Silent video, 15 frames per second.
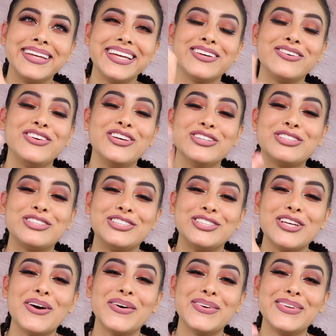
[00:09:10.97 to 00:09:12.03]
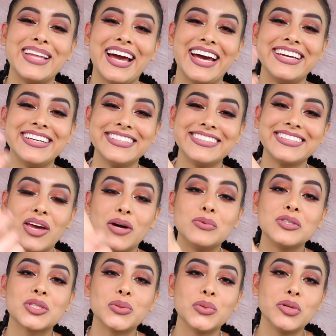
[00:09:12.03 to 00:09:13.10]
it feels so nice. And
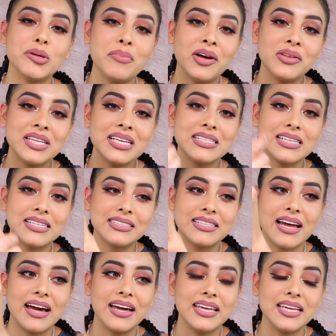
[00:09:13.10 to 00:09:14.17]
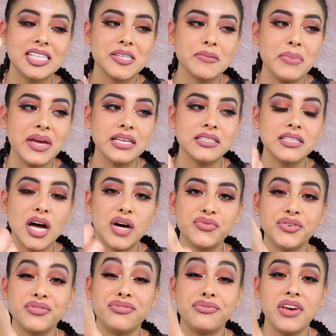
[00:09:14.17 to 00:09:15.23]
what's cool about this is that it's based off
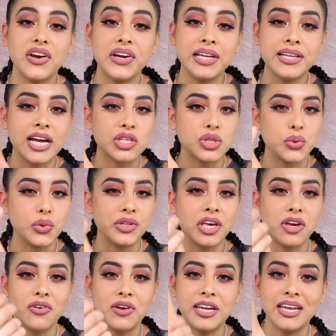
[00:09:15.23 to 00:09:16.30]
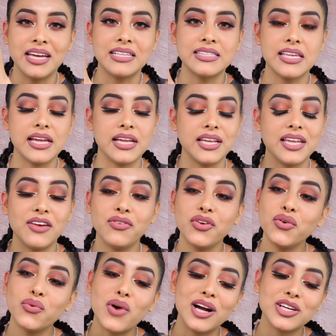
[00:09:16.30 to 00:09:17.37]
of very natural ingredients, and if
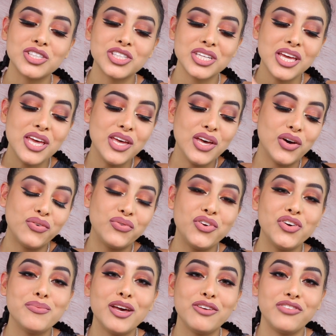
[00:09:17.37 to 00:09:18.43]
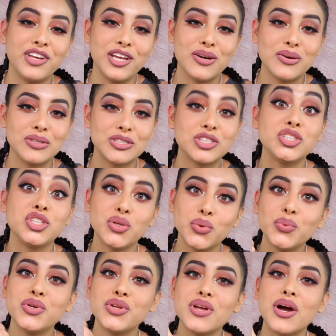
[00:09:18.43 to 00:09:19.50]
you watched a few of my videos, you
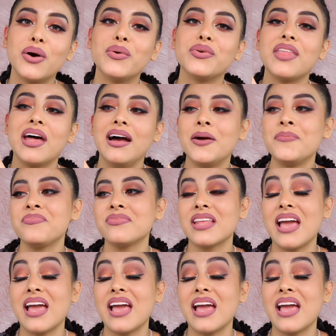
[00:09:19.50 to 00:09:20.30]
would know that